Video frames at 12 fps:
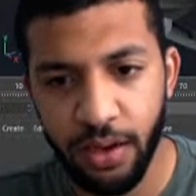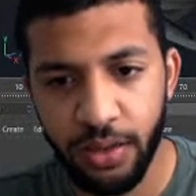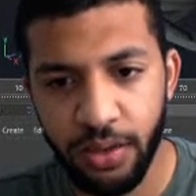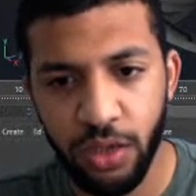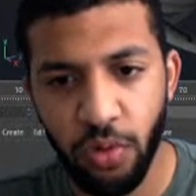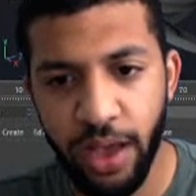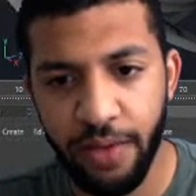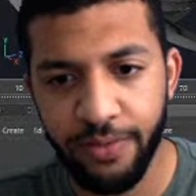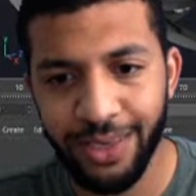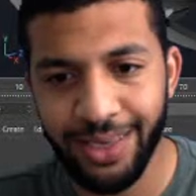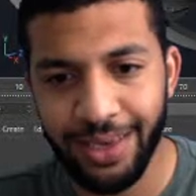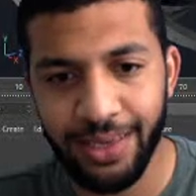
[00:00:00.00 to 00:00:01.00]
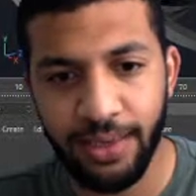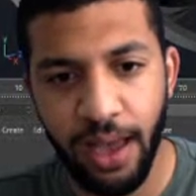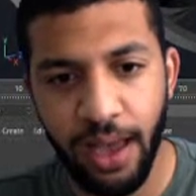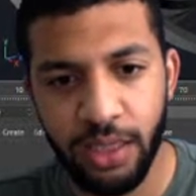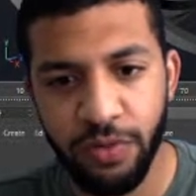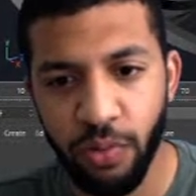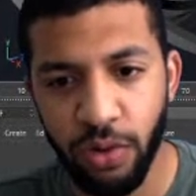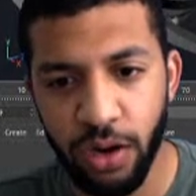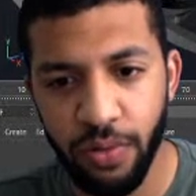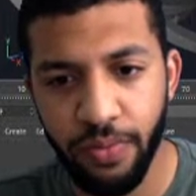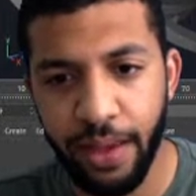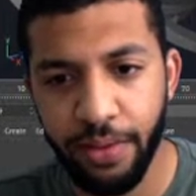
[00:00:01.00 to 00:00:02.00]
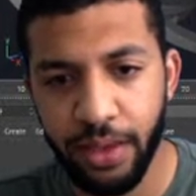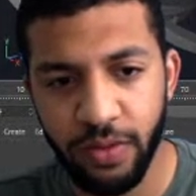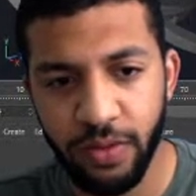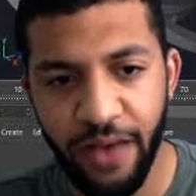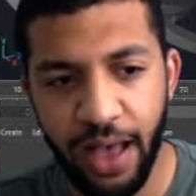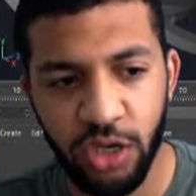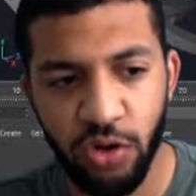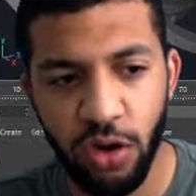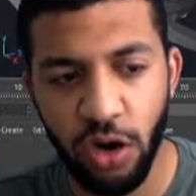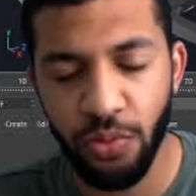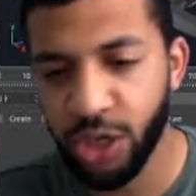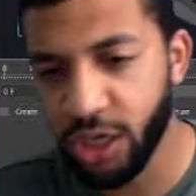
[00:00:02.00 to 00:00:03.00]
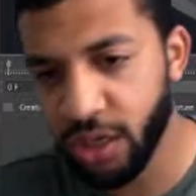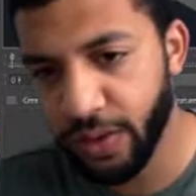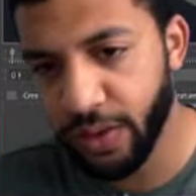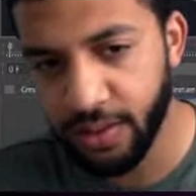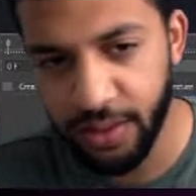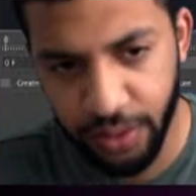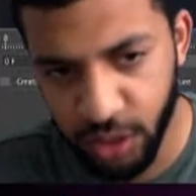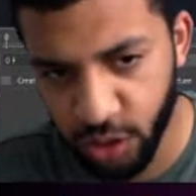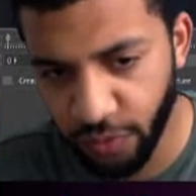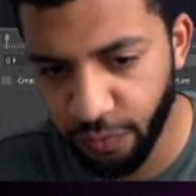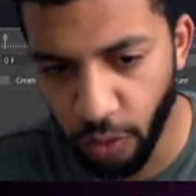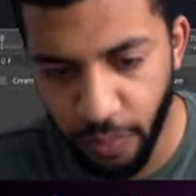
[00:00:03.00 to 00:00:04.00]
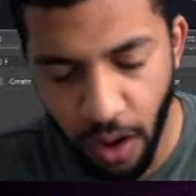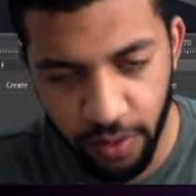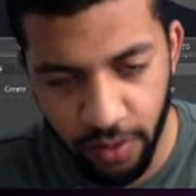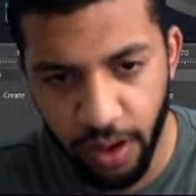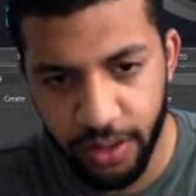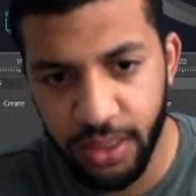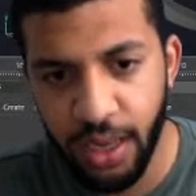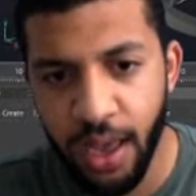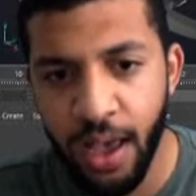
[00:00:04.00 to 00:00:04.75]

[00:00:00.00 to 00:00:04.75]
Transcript: So we have 6 sides. If we want to make it faster on our machine, we can set this to 4 polygons.